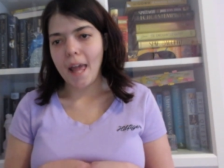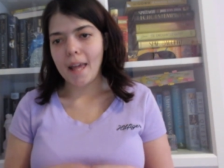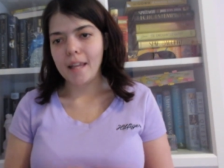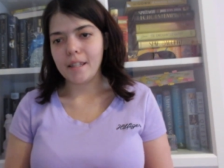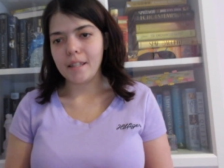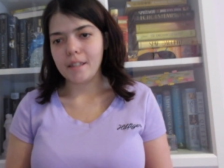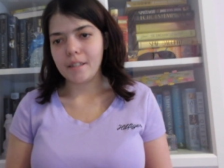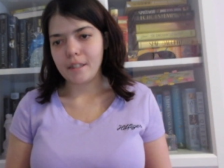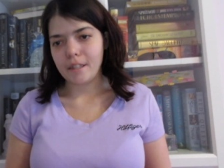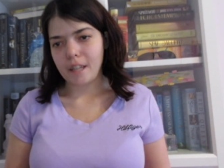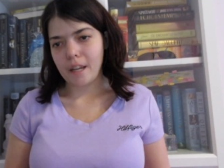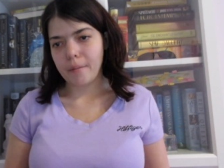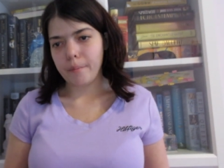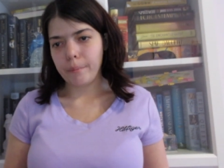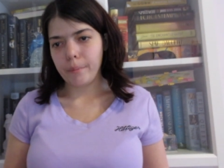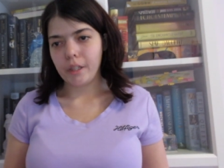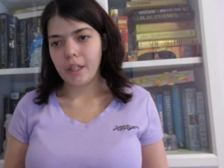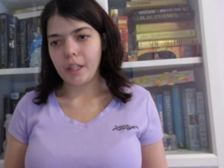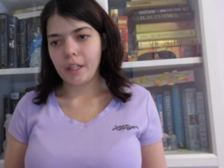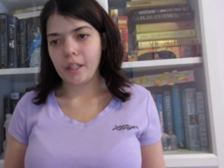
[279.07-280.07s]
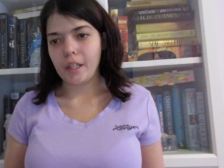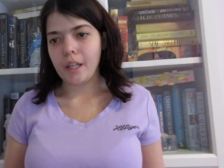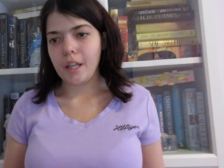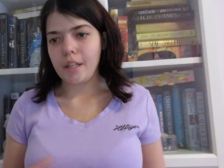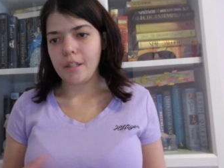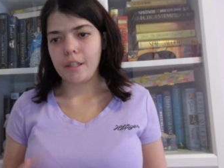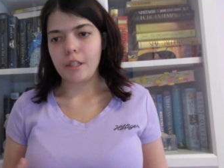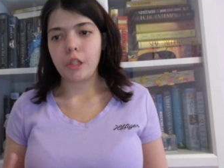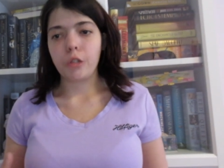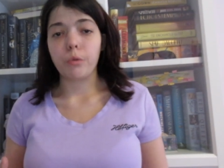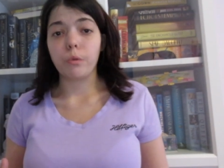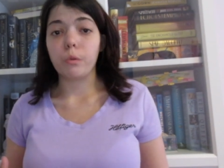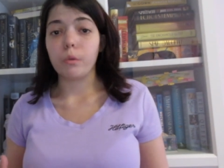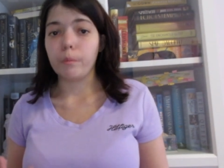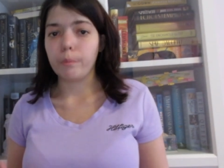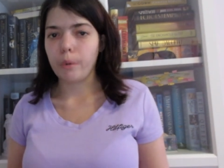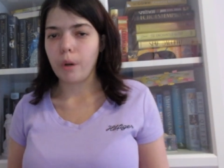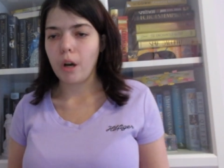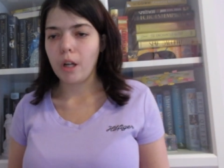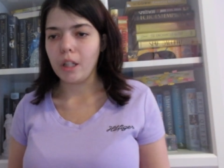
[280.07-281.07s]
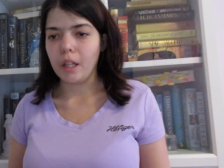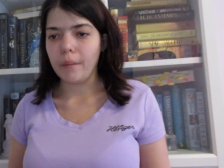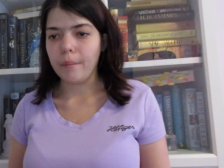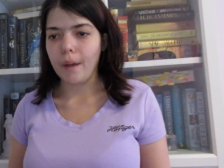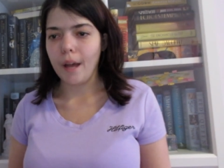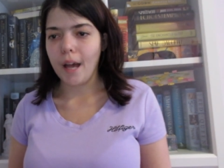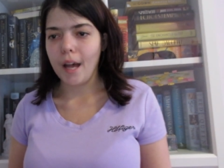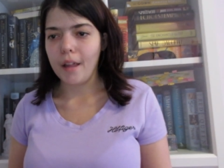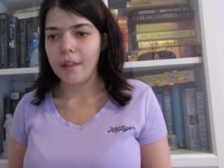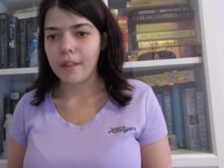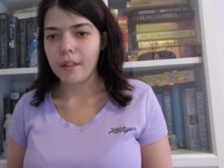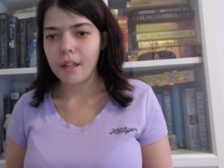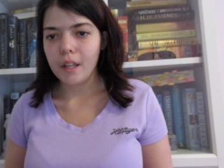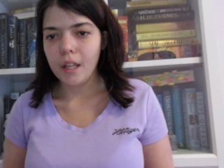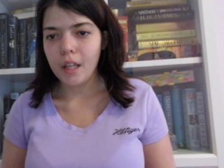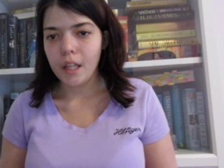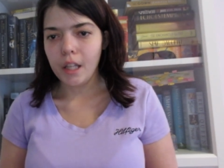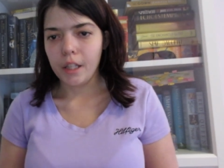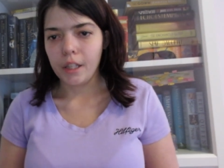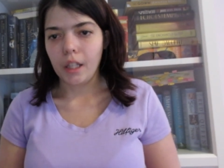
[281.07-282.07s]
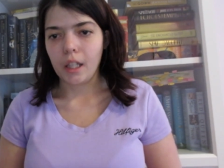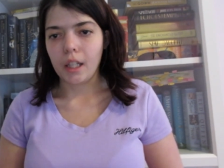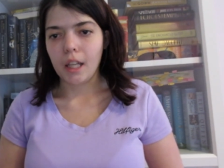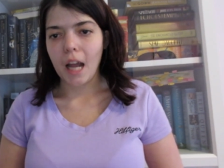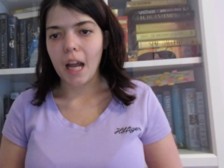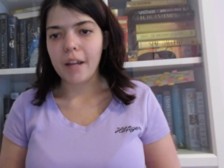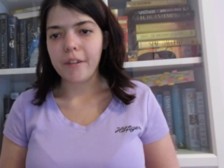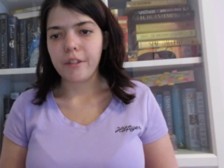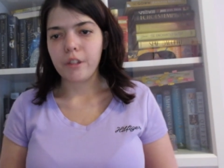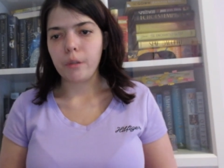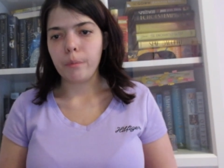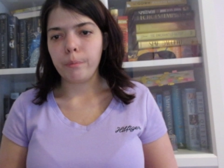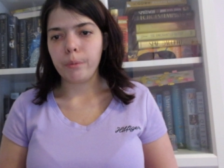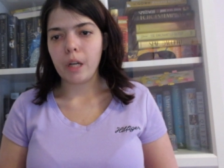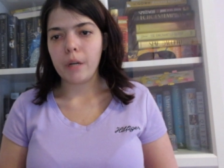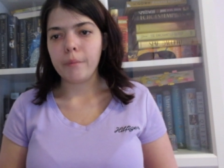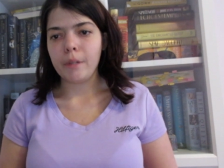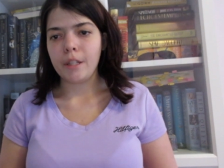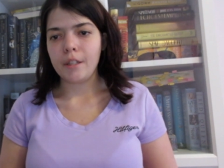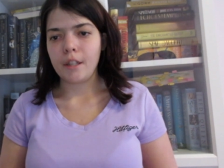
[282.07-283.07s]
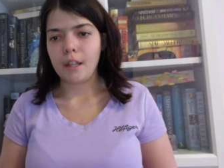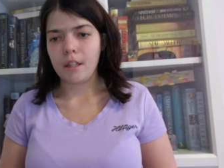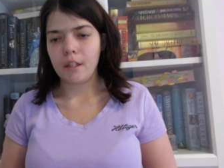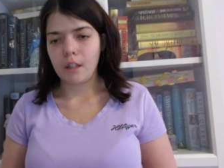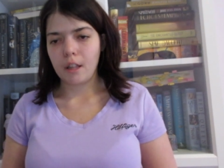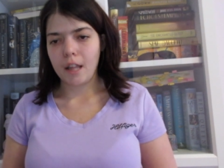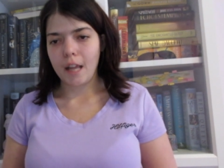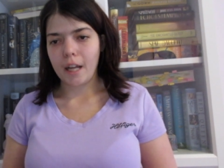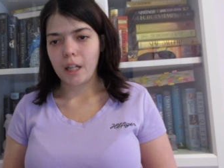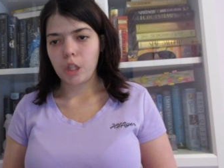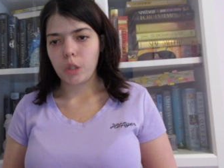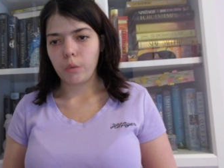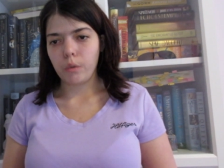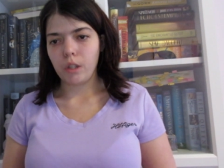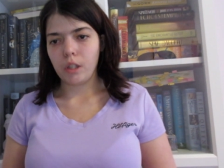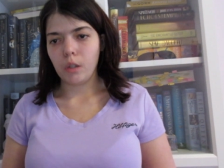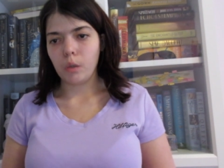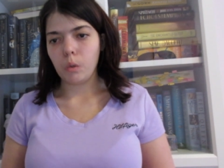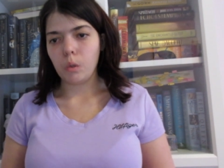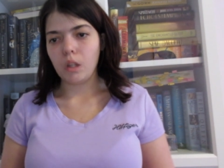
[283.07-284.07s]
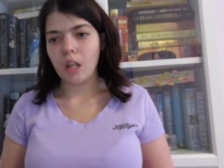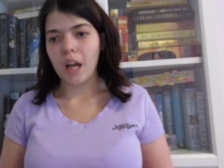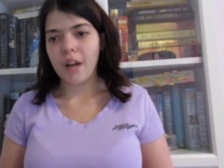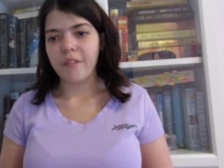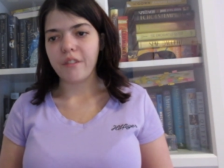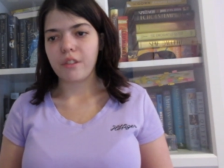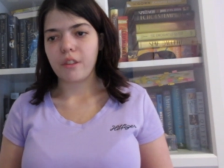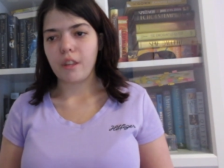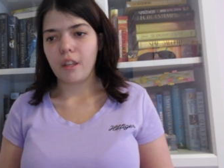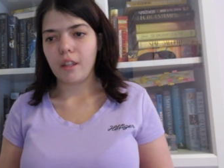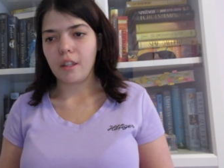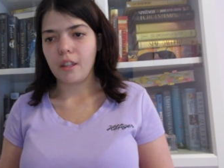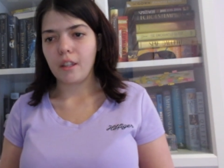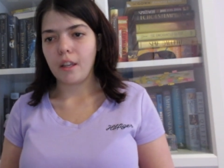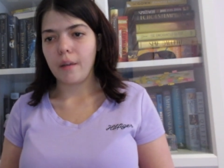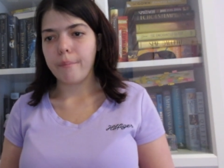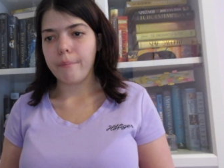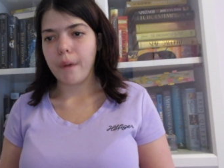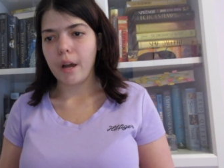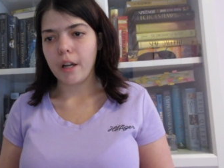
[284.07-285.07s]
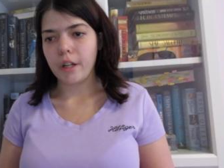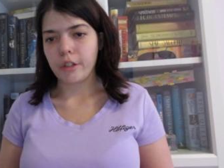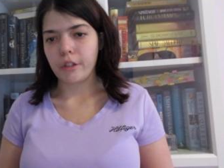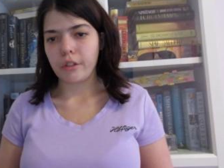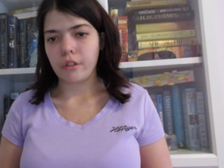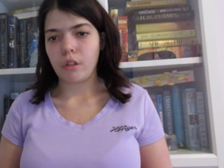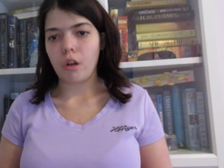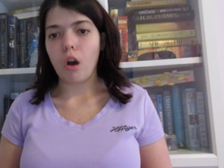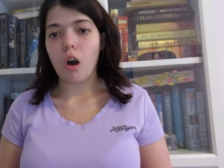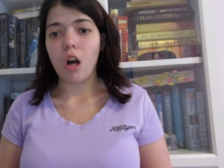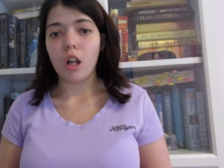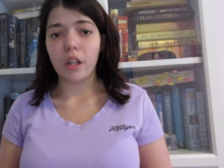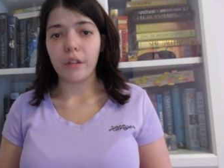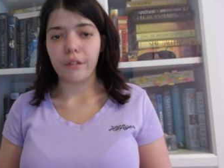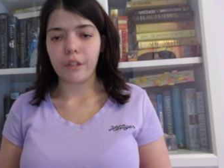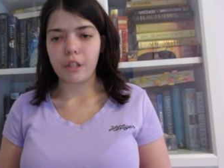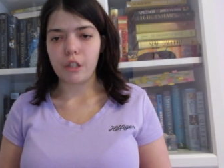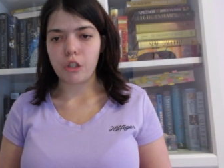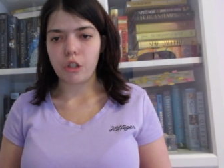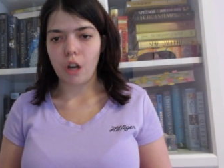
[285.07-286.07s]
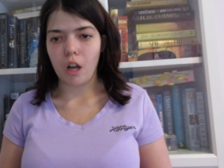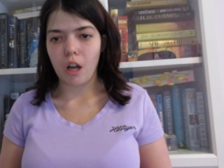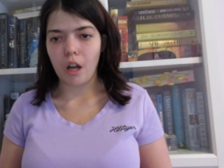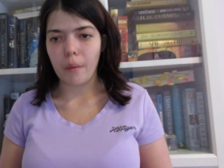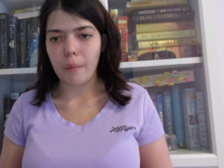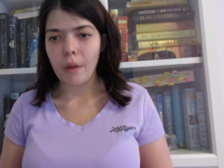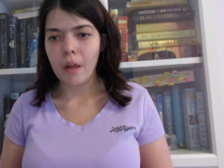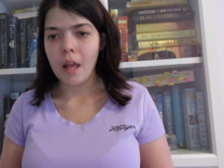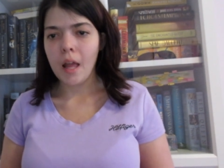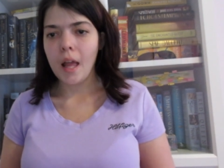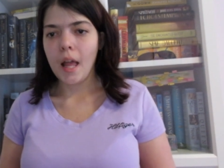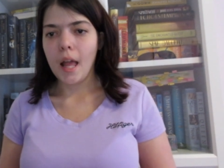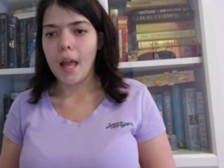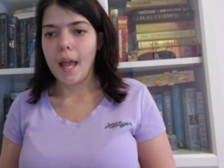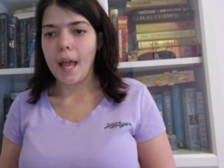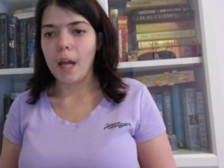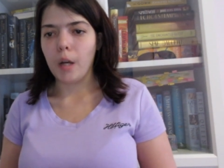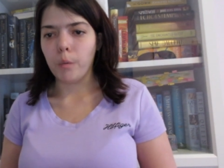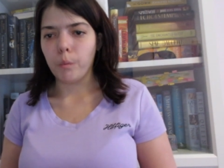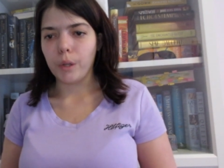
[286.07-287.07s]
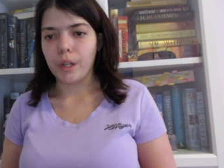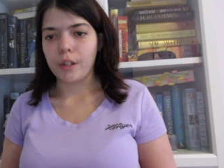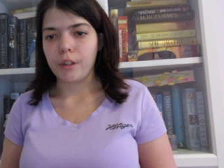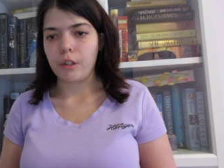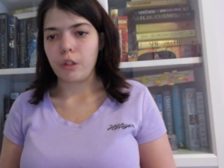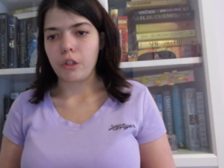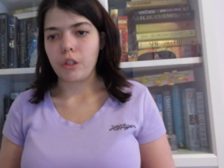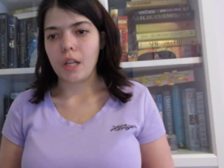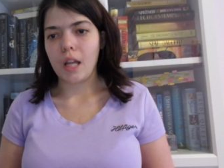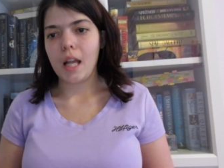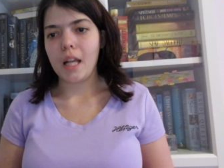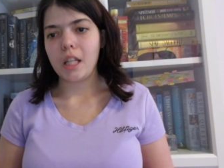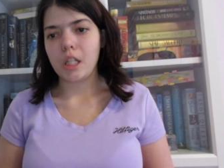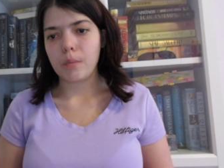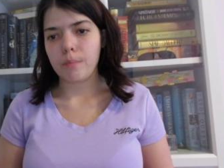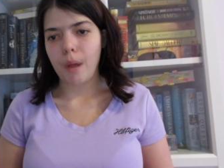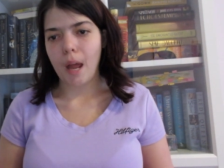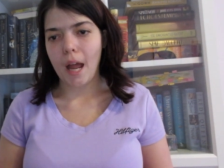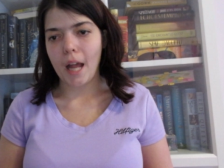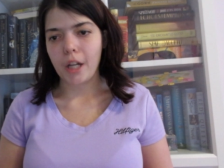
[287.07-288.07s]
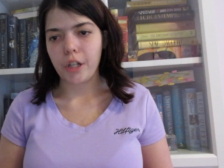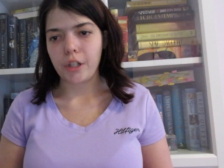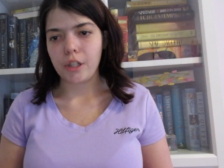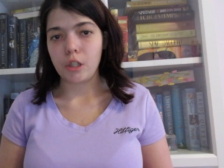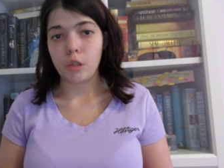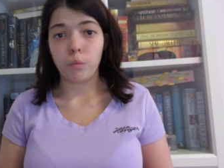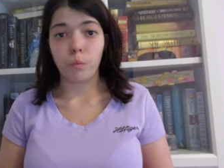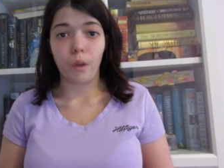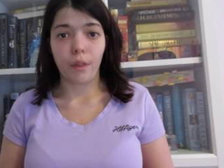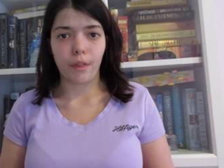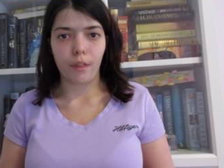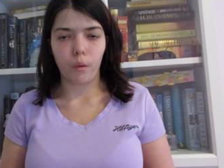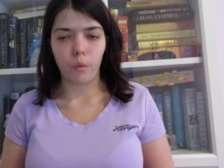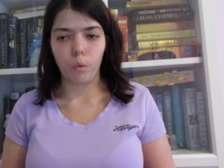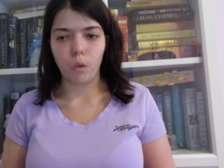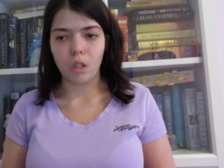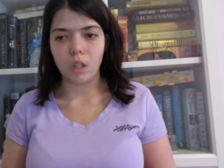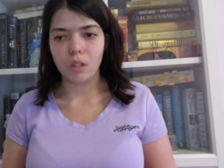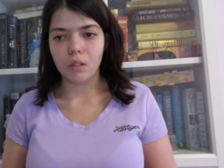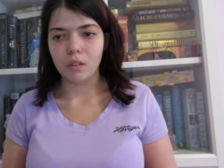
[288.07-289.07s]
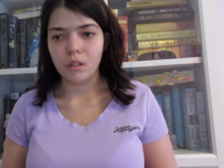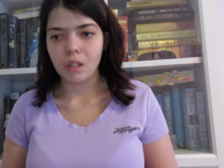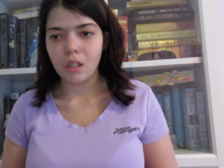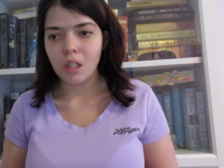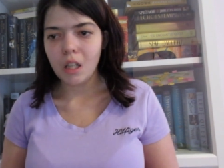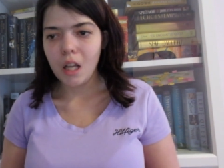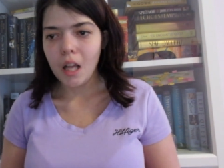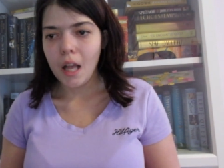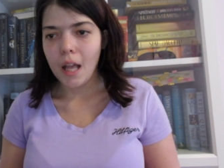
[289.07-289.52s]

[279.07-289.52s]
Enzensberger is a true polymath, the kind of superb intellectual who loves thinking and marshals all of his charm and work to share his passions with the world.